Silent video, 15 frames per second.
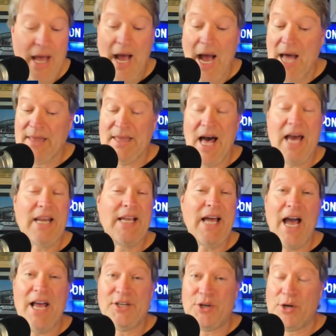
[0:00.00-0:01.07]
A lot of
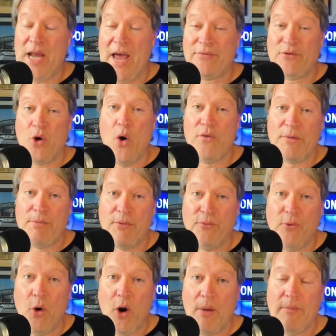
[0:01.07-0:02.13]
guys are going to have to
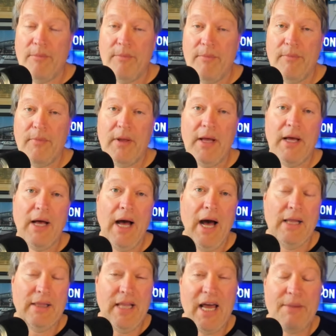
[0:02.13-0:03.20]
overperform.
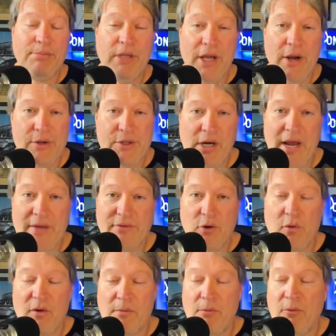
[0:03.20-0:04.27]
A lot of players are going to have to
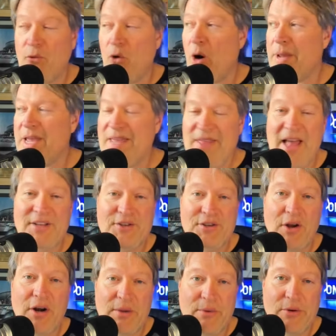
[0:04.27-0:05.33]
overperform in that
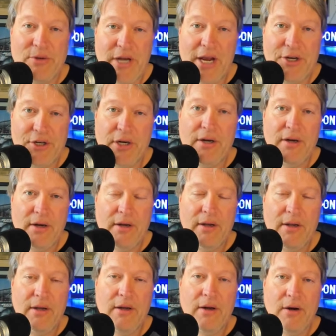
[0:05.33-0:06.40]
starting rotation,
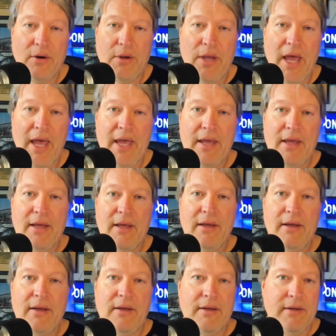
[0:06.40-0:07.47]
okay,
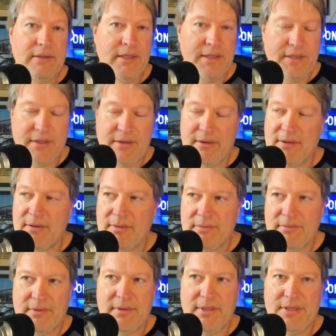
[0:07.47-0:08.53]
to
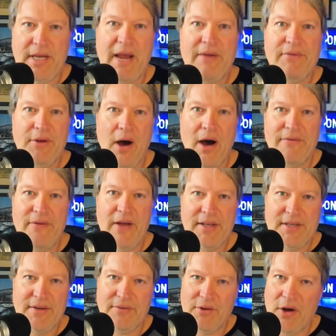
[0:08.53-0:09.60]
save the
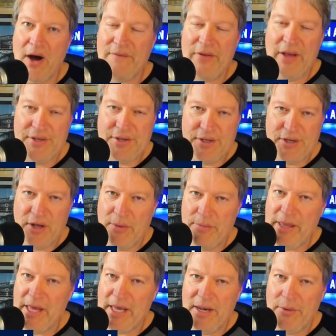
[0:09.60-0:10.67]
offense. If the offense is going to be
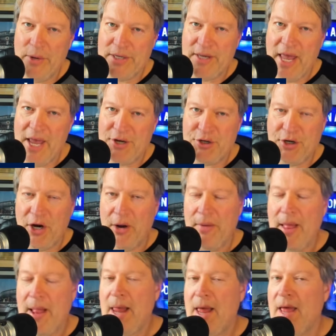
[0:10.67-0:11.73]
like it was last year,
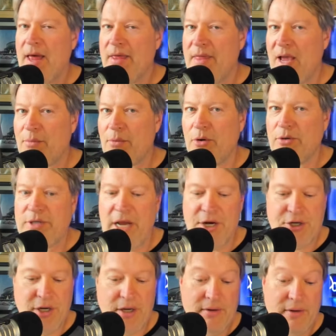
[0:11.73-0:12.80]
that
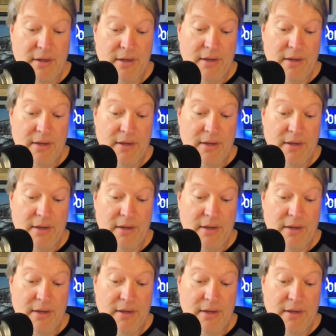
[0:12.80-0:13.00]
rotation,